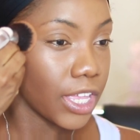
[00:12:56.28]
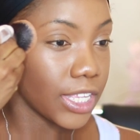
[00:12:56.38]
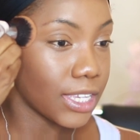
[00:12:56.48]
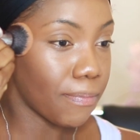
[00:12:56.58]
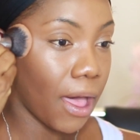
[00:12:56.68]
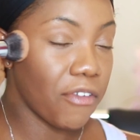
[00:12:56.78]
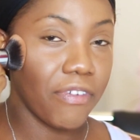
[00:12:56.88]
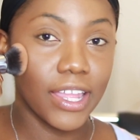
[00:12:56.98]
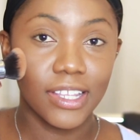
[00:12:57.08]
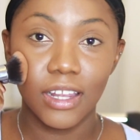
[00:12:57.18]
it's about
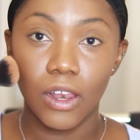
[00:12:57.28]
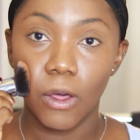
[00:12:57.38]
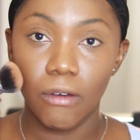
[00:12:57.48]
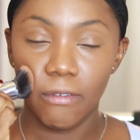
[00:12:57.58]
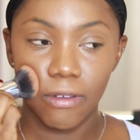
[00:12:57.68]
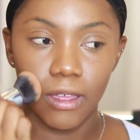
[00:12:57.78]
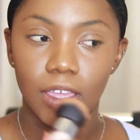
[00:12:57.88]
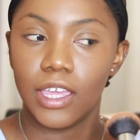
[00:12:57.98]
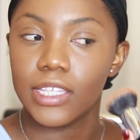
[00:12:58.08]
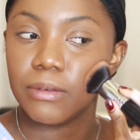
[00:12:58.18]
finding love.
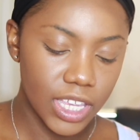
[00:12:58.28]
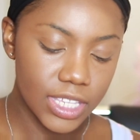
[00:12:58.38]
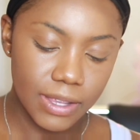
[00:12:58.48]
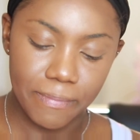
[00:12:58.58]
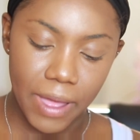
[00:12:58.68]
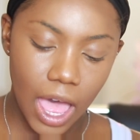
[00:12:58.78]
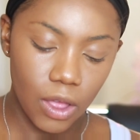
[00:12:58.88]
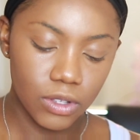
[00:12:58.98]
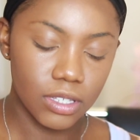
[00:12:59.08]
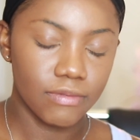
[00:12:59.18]
It's
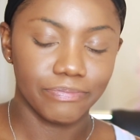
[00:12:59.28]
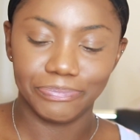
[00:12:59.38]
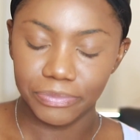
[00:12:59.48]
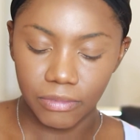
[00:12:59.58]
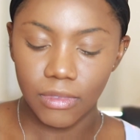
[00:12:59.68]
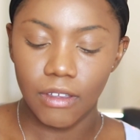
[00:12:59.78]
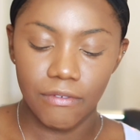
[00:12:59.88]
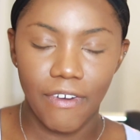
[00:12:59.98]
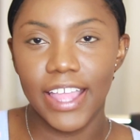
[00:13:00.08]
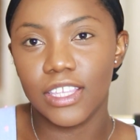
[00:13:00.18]
about
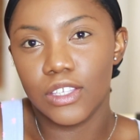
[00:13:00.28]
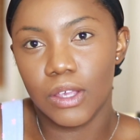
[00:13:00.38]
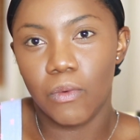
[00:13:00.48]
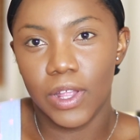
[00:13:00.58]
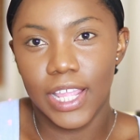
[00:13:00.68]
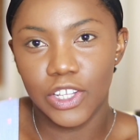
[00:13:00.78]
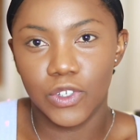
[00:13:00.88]
finding someone that